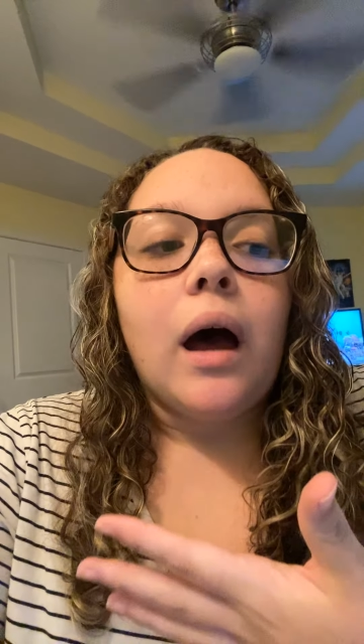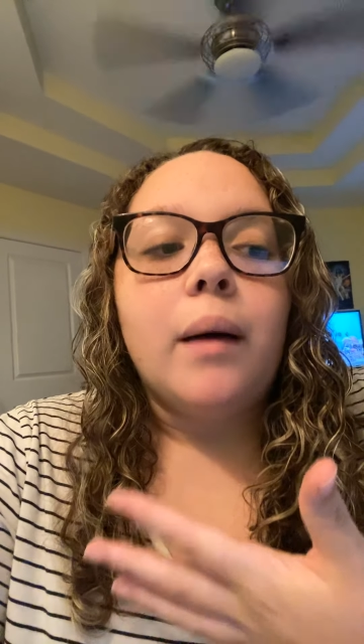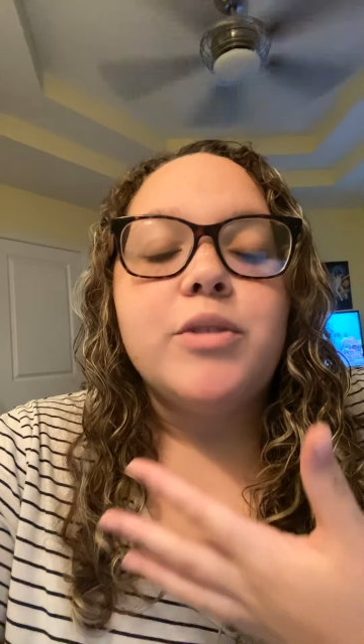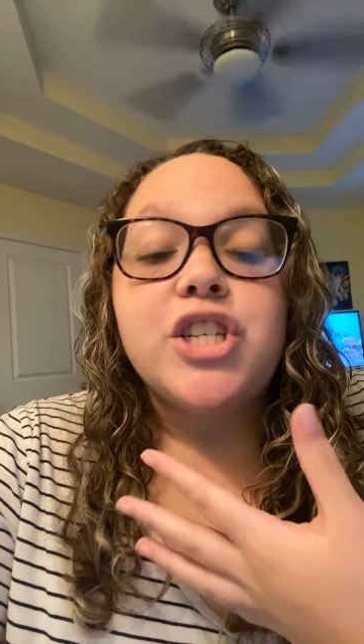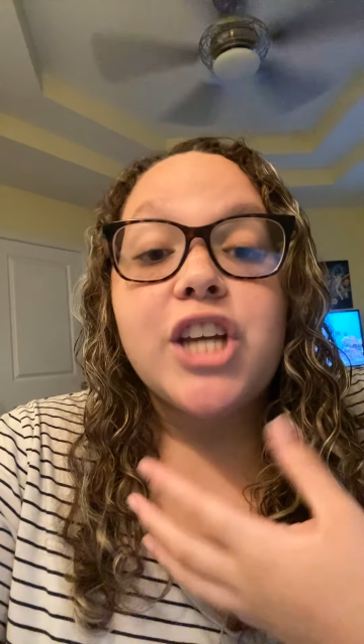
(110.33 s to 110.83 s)

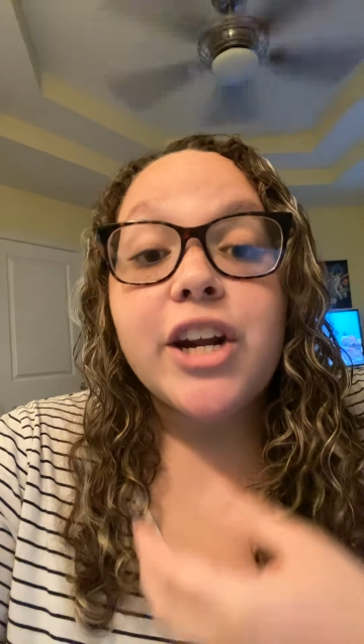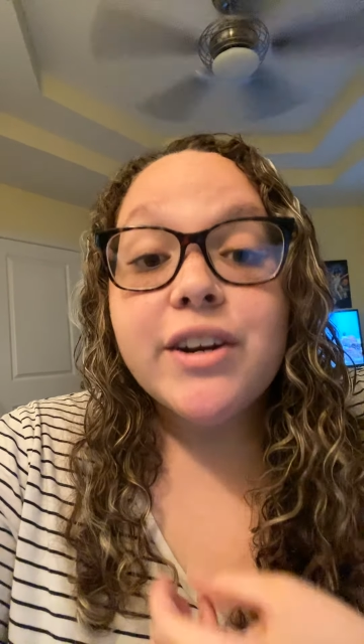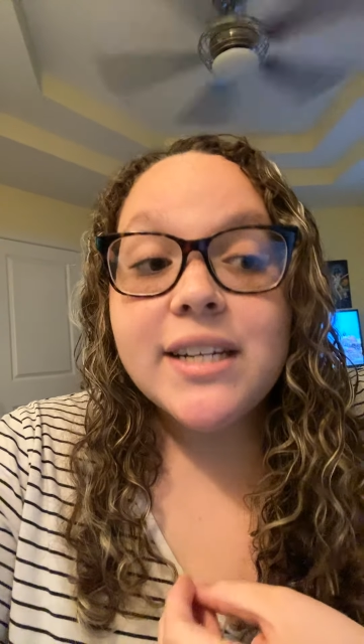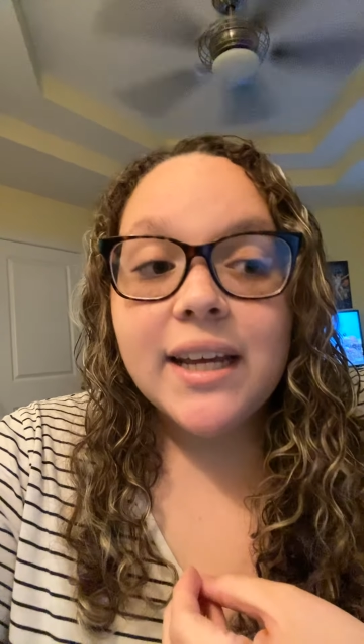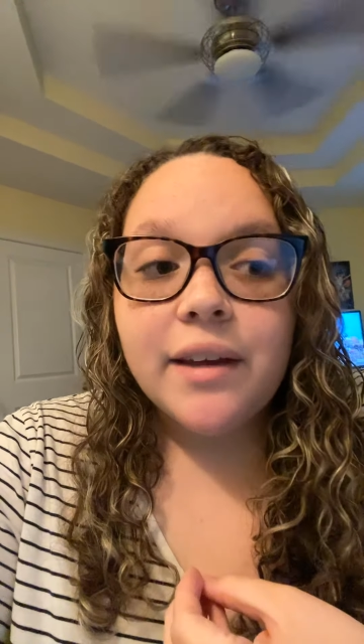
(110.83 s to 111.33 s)

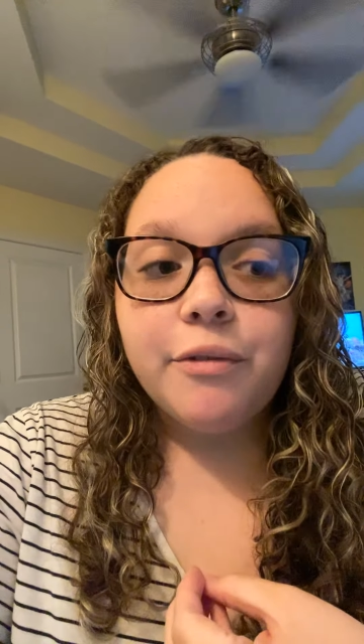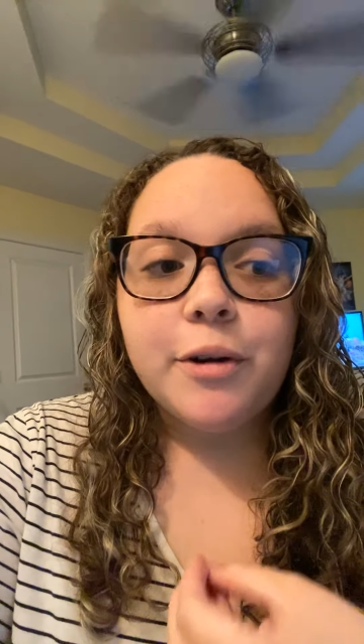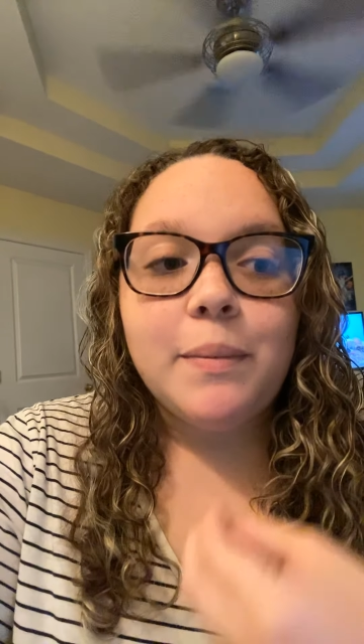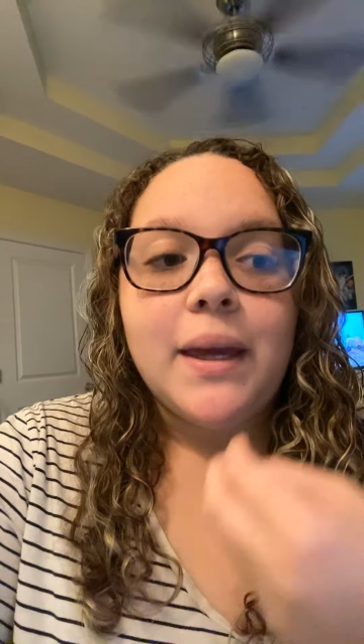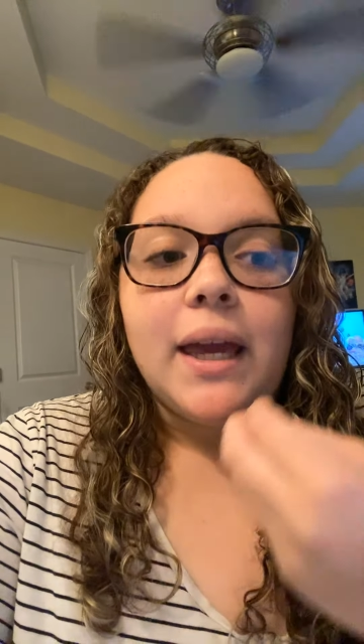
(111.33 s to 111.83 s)
Degenerative
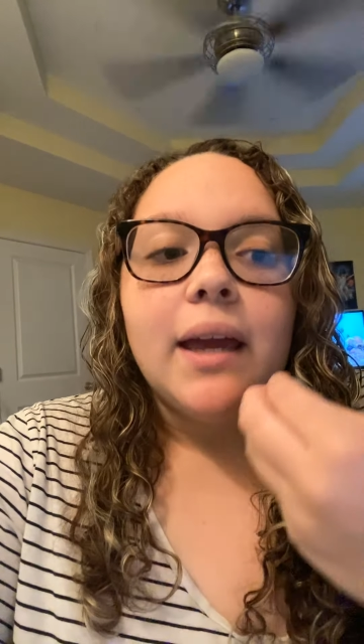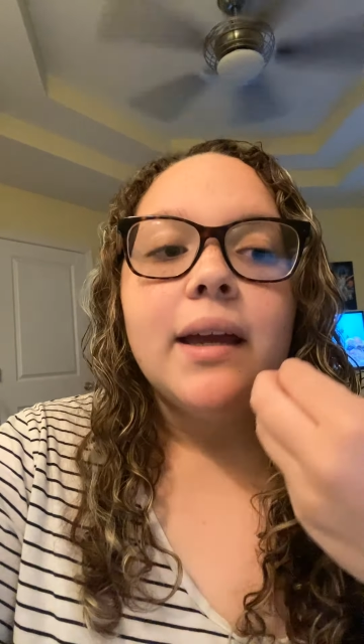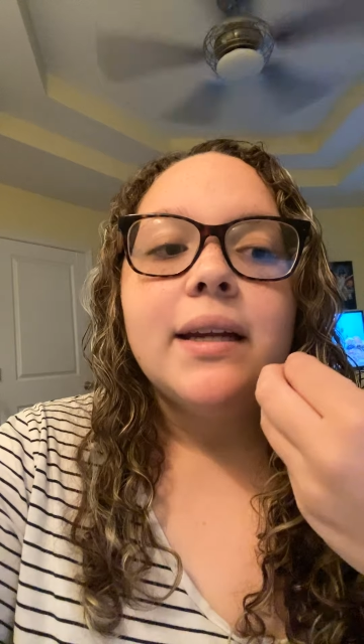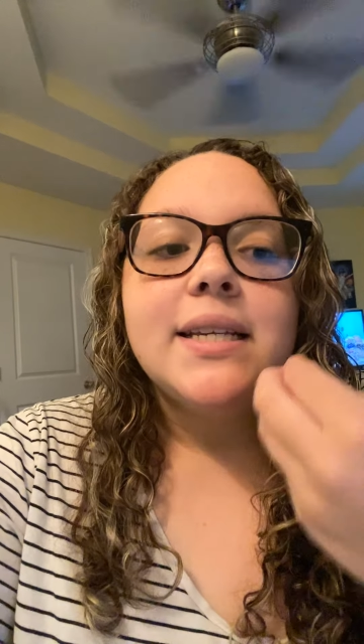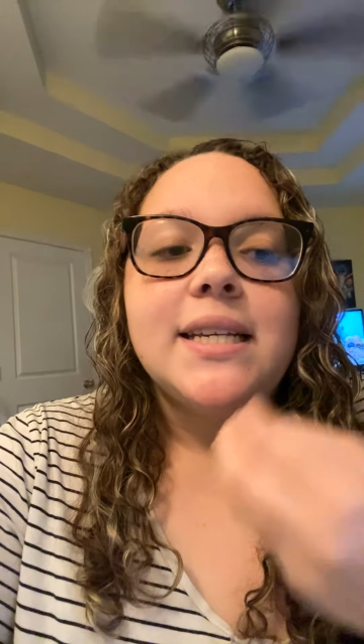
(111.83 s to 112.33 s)
would be
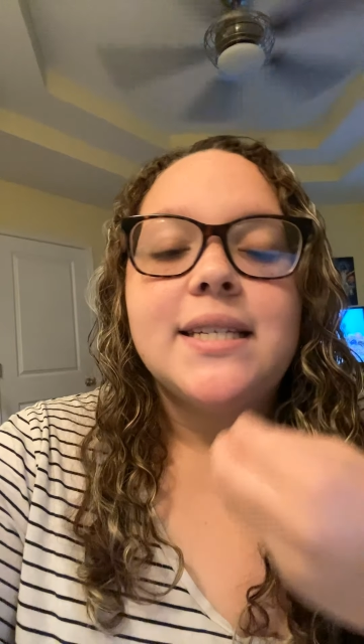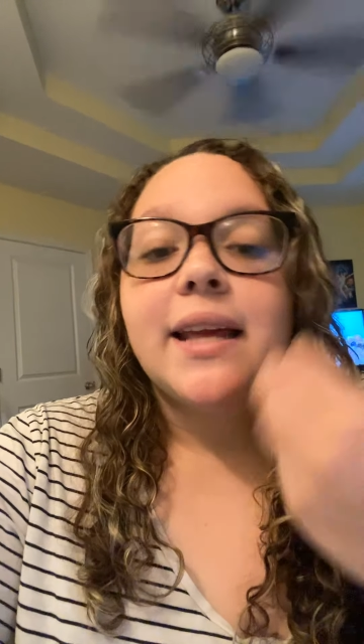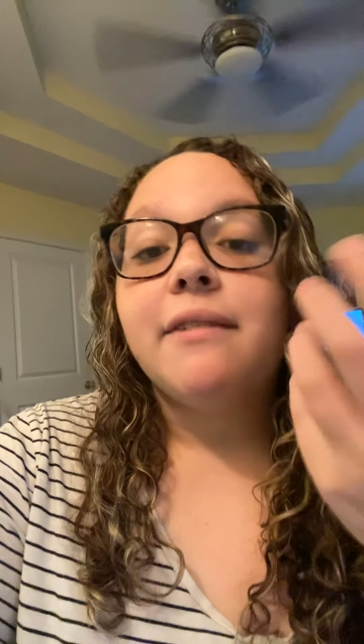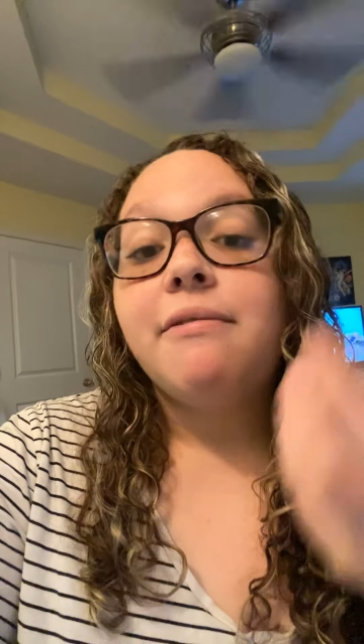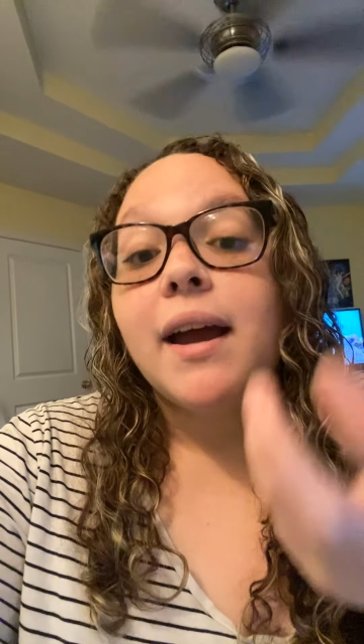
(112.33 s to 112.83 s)
diseases
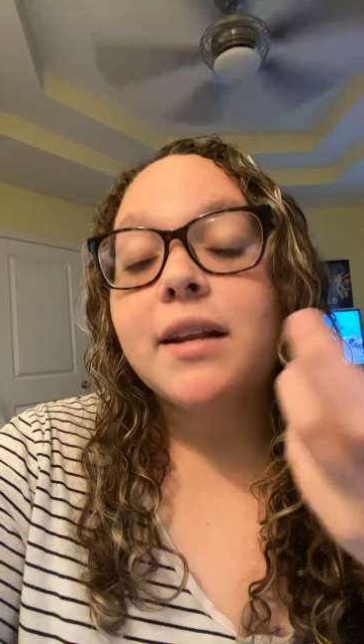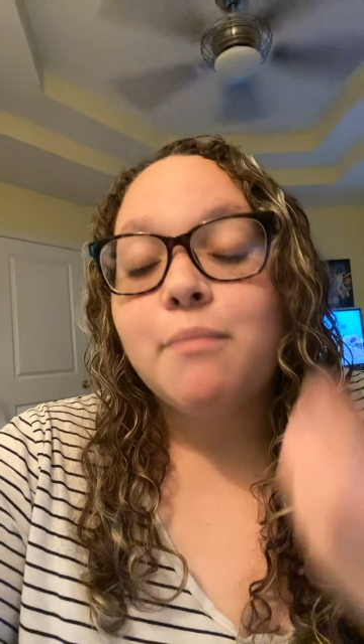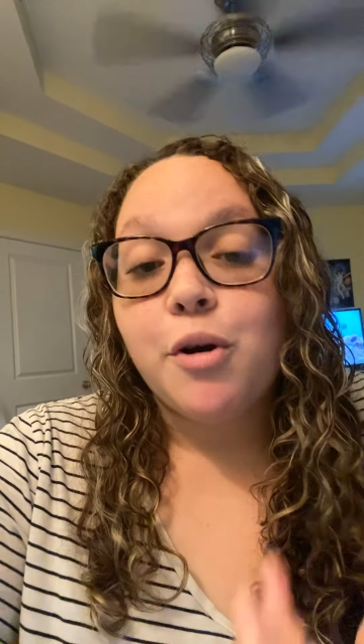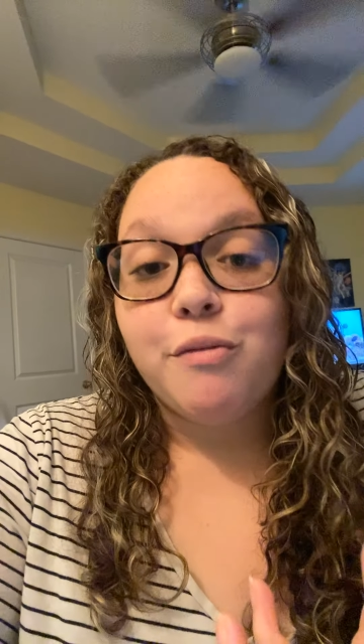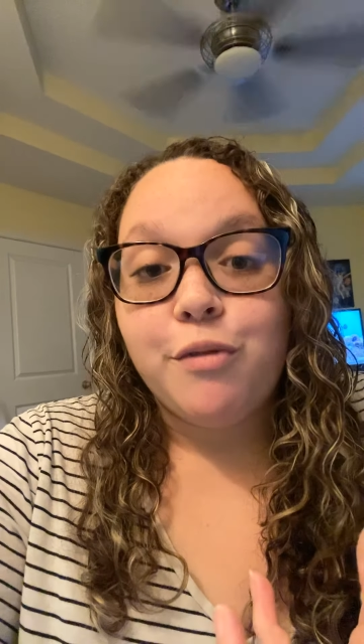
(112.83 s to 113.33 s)
that affect
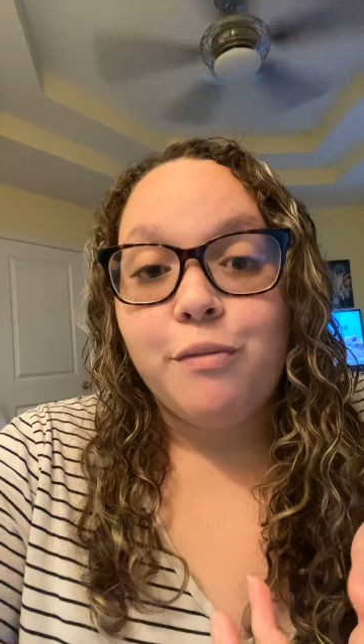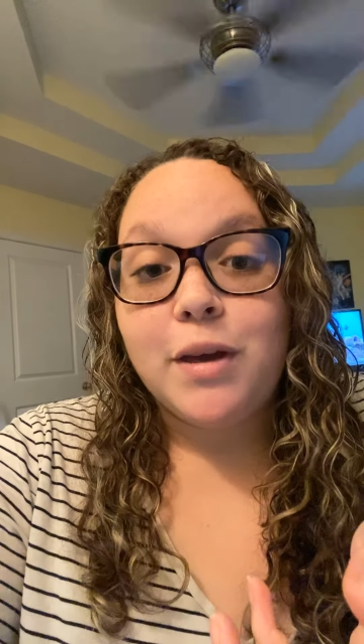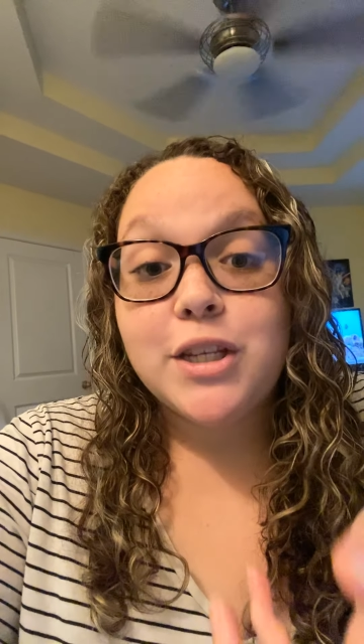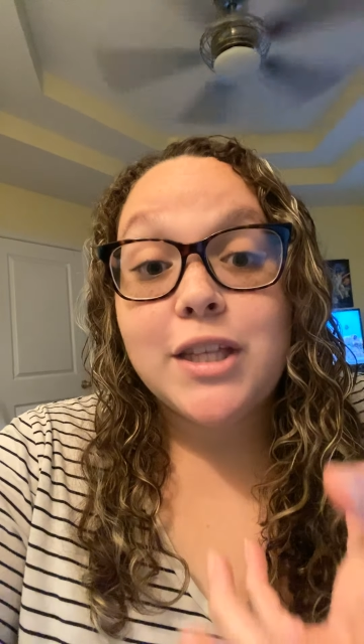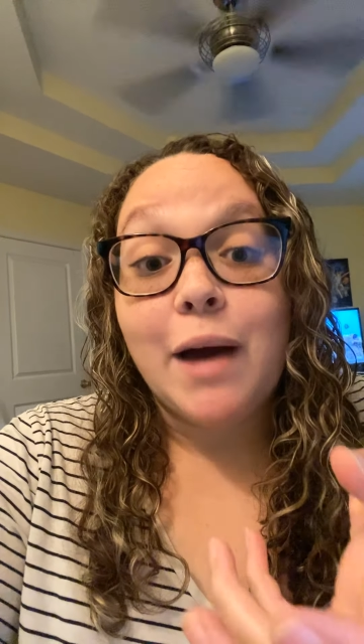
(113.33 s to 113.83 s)
motor movements.